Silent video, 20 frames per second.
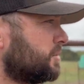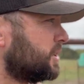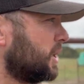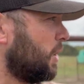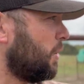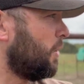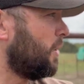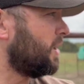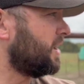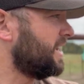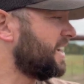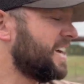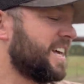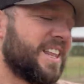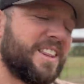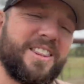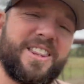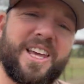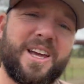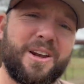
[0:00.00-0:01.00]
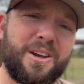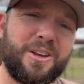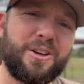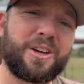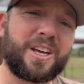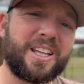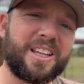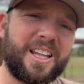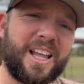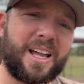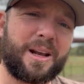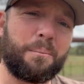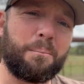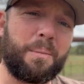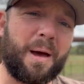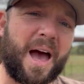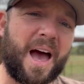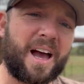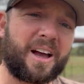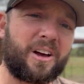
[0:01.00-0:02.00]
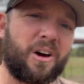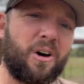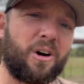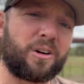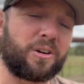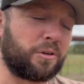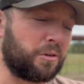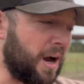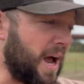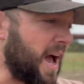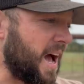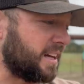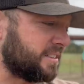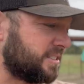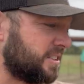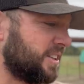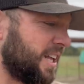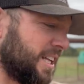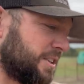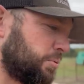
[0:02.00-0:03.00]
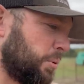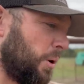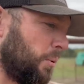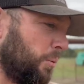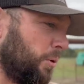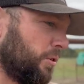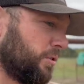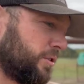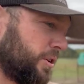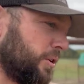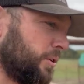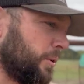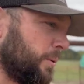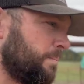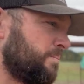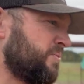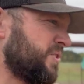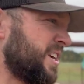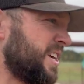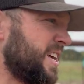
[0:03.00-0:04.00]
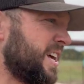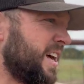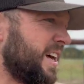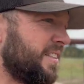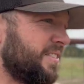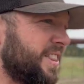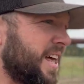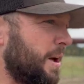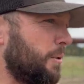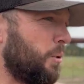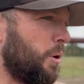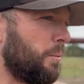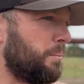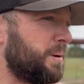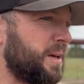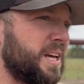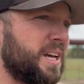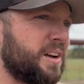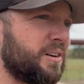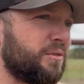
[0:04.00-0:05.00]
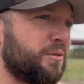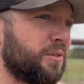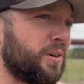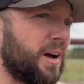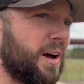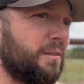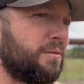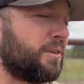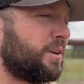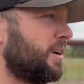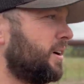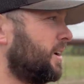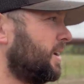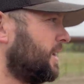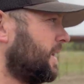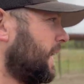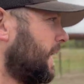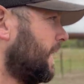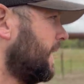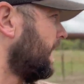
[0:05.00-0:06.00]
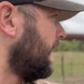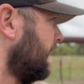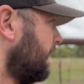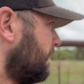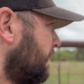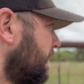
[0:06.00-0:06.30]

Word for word: going. Then you can let them back on grass, and that's what we'll do. They won't be here forever, uh,